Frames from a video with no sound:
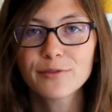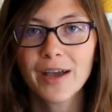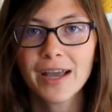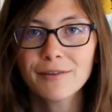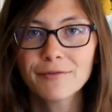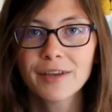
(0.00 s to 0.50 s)

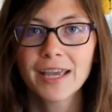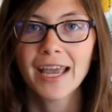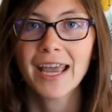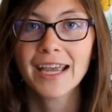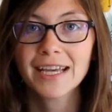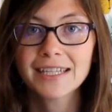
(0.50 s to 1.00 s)
survive,
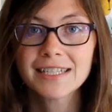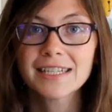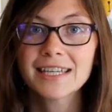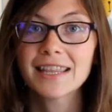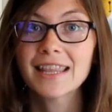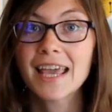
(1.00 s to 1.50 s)

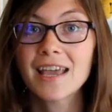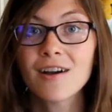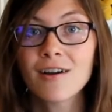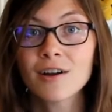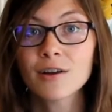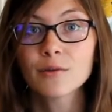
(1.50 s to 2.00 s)
and they
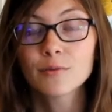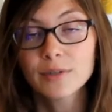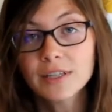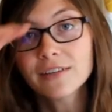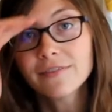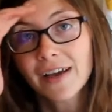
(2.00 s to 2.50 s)
are
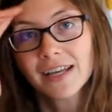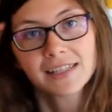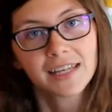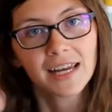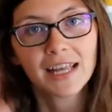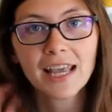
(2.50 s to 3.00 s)
really
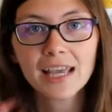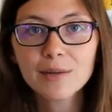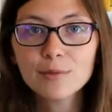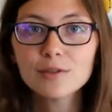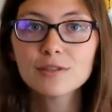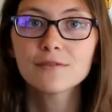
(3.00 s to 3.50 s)
fascinating
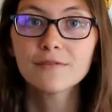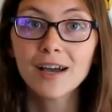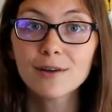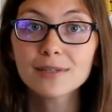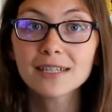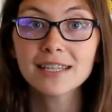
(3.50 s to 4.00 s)
animals
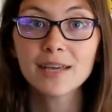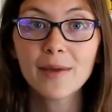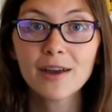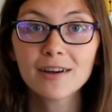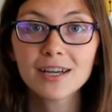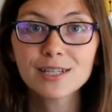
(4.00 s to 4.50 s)
found in the
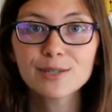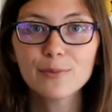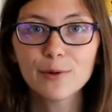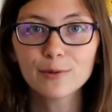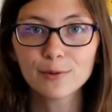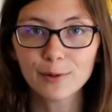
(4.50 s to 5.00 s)
Americas,
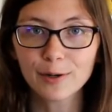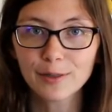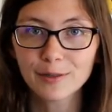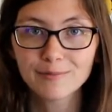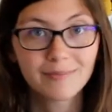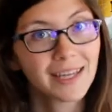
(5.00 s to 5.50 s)
both
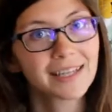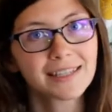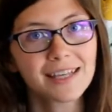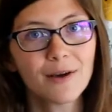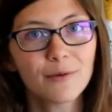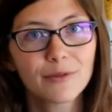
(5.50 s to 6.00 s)
north
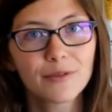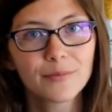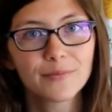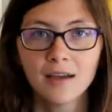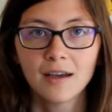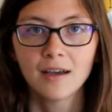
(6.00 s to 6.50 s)
and south.
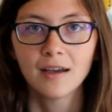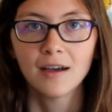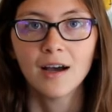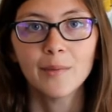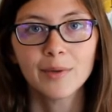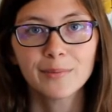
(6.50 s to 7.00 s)

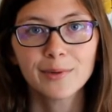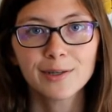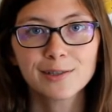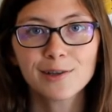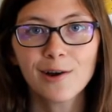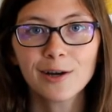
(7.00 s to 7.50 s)

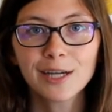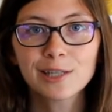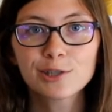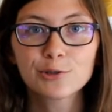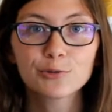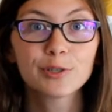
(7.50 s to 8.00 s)
Hummingbirds are
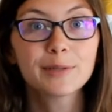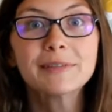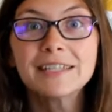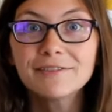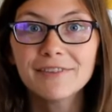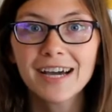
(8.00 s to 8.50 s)

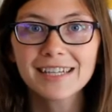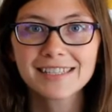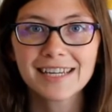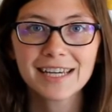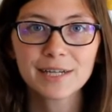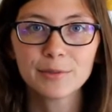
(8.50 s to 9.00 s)
extremely
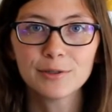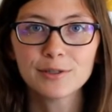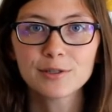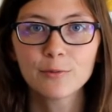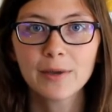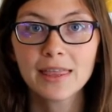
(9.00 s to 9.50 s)
fast
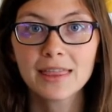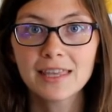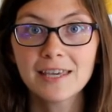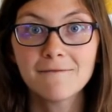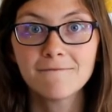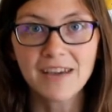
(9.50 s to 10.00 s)
animals, with
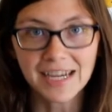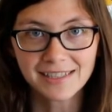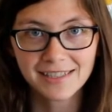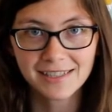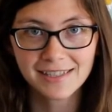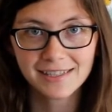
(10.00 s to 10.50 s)
the
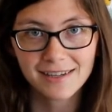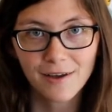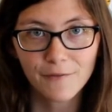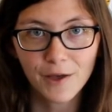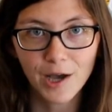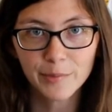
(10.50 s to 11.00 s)
fastest
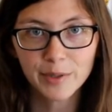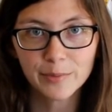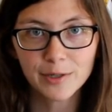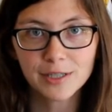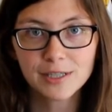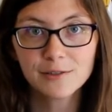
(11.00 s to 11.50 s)
of the
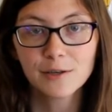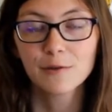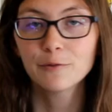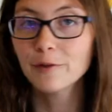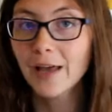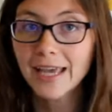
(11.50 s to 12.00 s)
hummingbirds
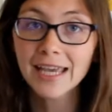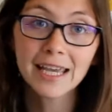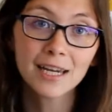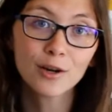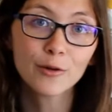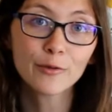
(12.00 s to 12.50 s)
flying
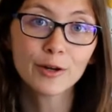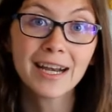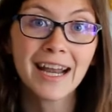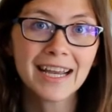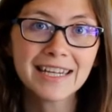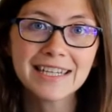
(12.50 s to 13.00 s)
in at over
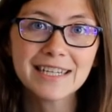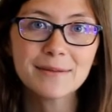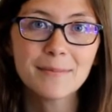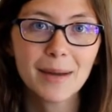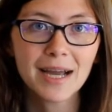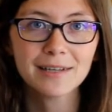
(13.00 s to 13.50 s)
90
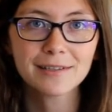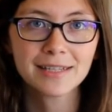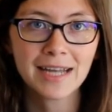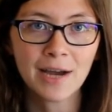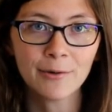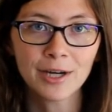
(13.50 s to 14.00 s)
miles
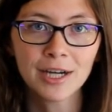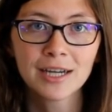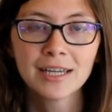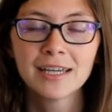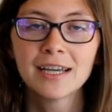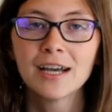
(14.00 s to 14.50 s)
an hour.